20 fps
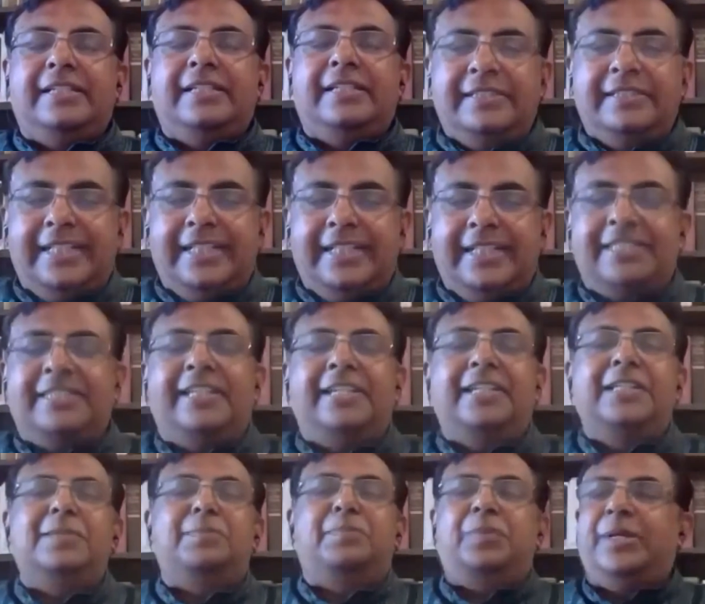That's
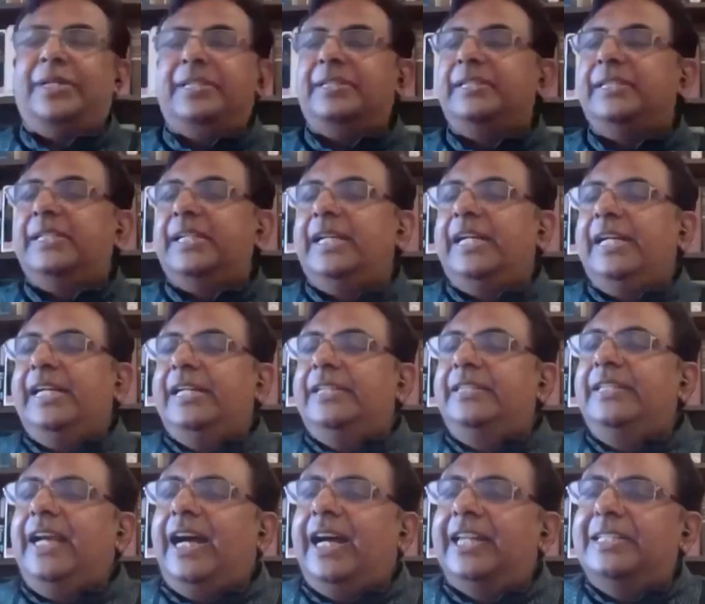another point.
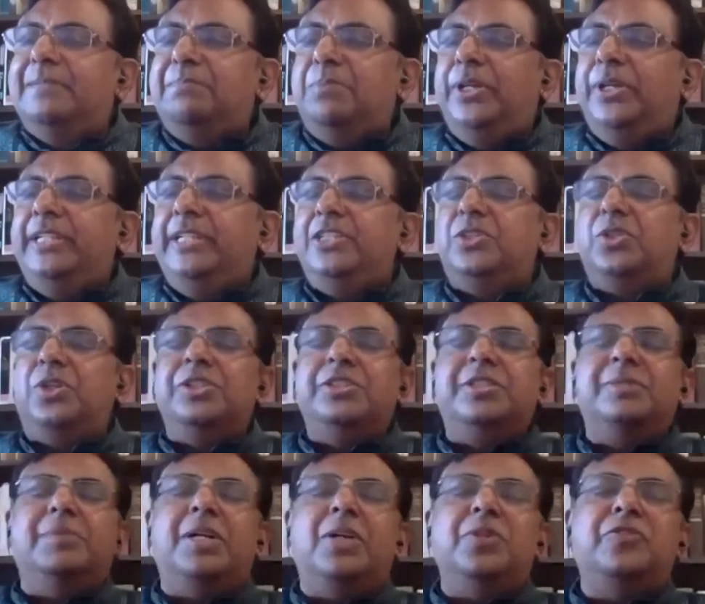The other point he talks
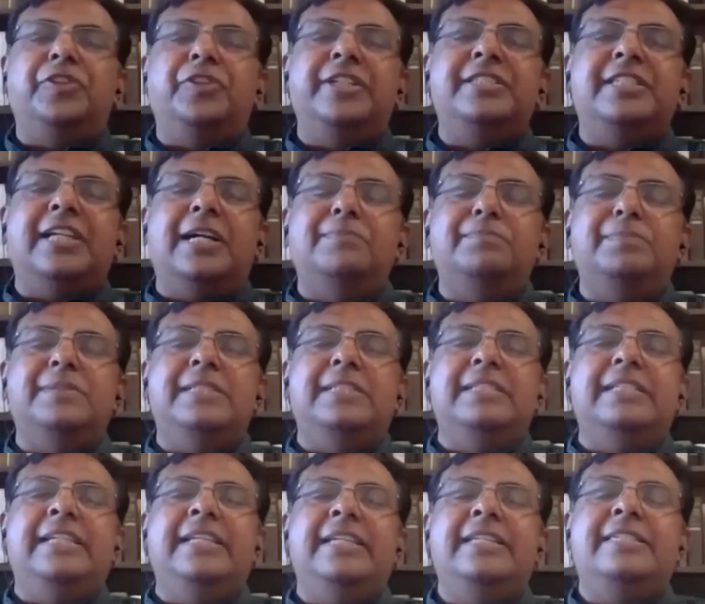about, for example,
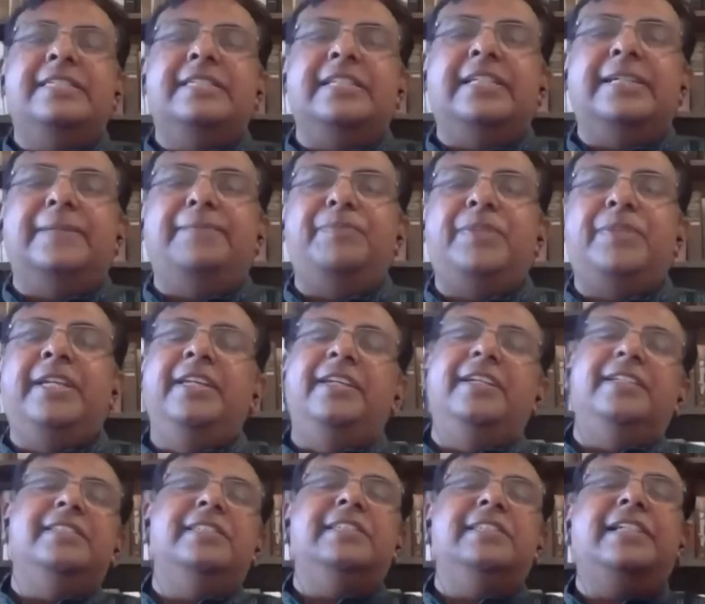is he
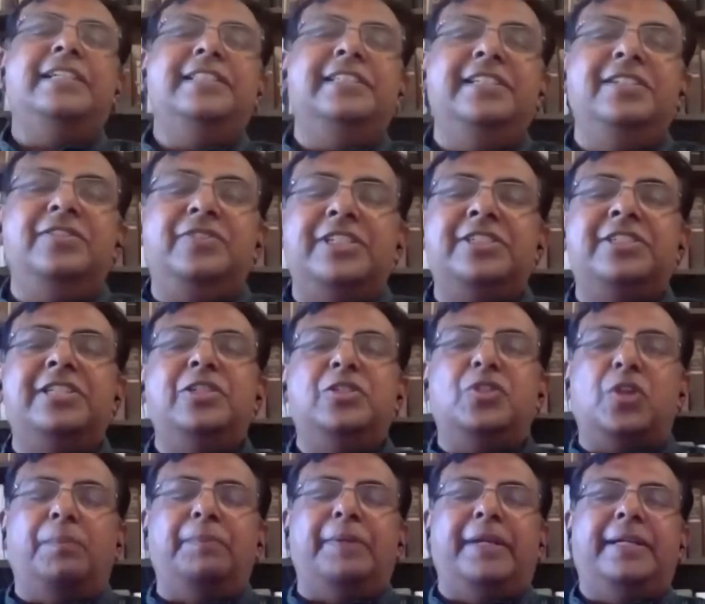raises another interesting
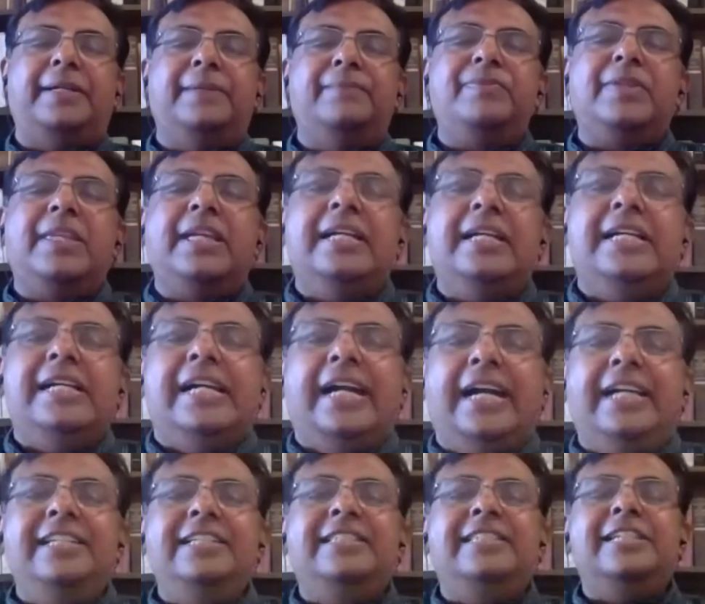topic.
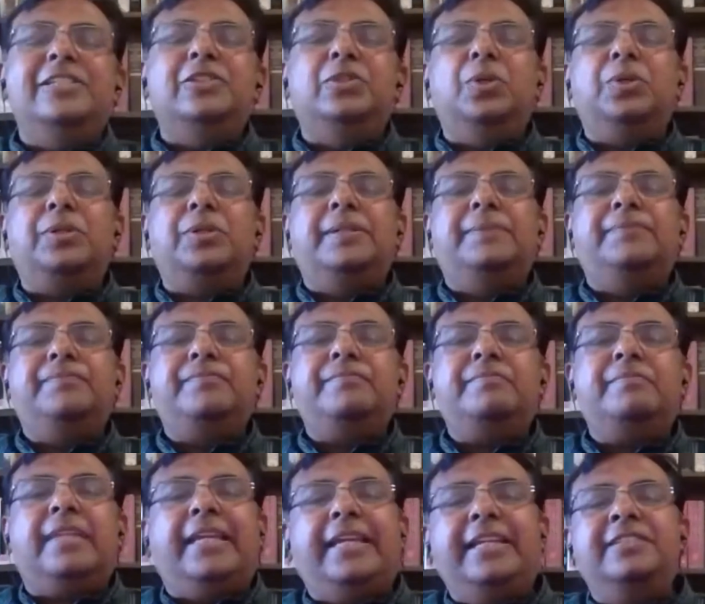And he says, look,
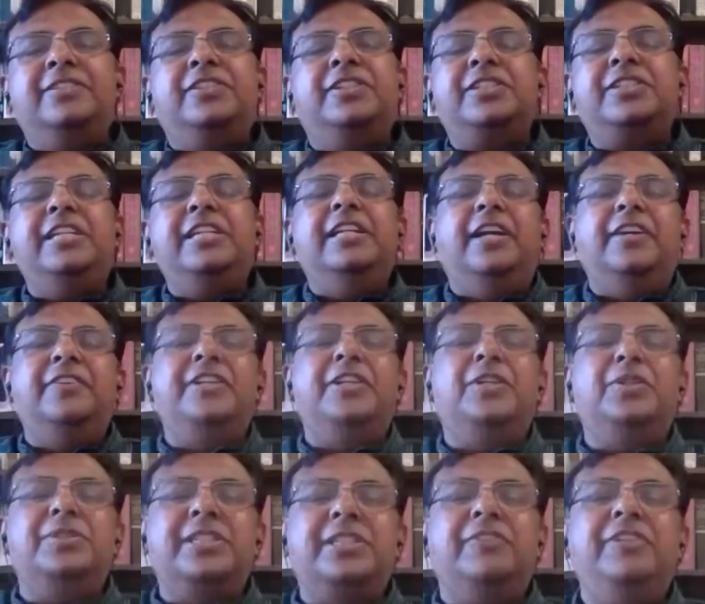in
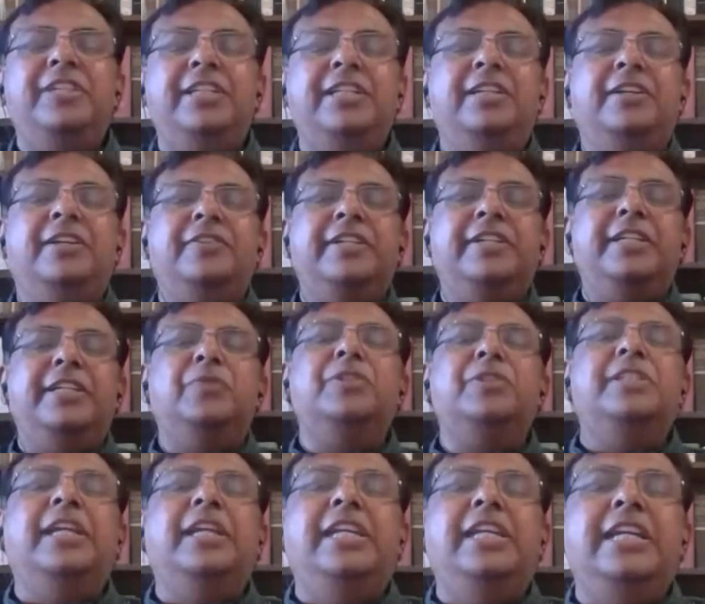1600 or 1700, it
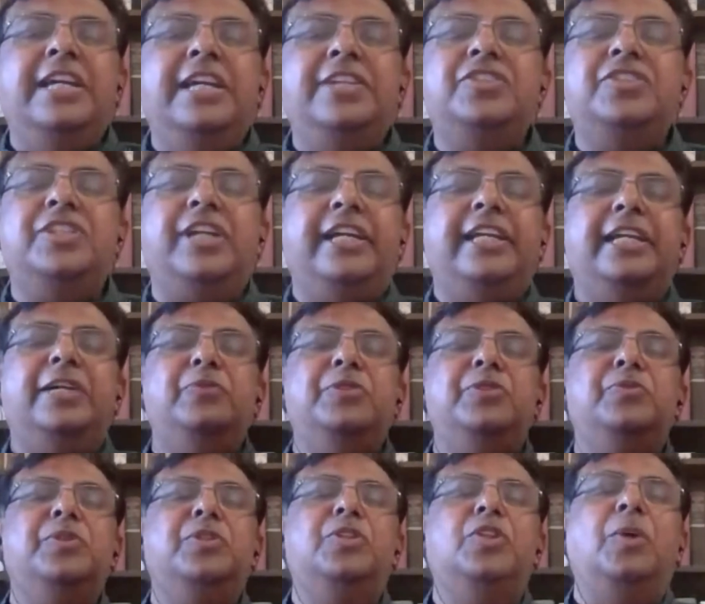was India and China
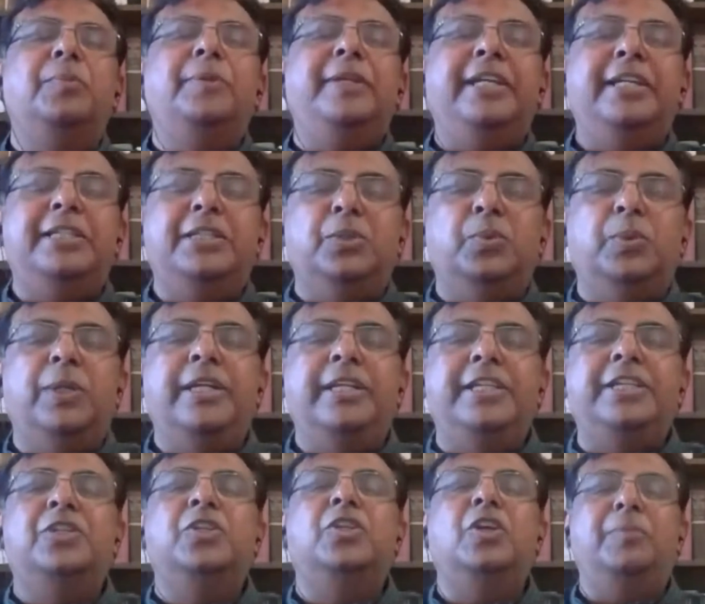which would dominate the world
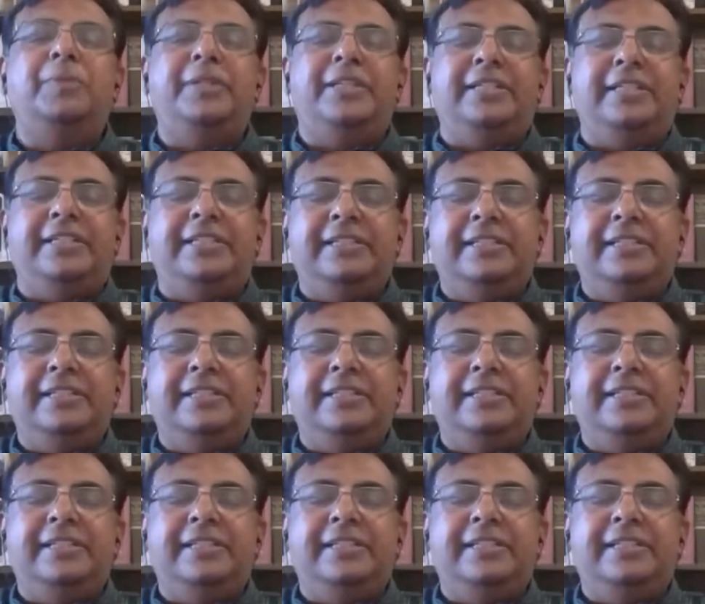economically.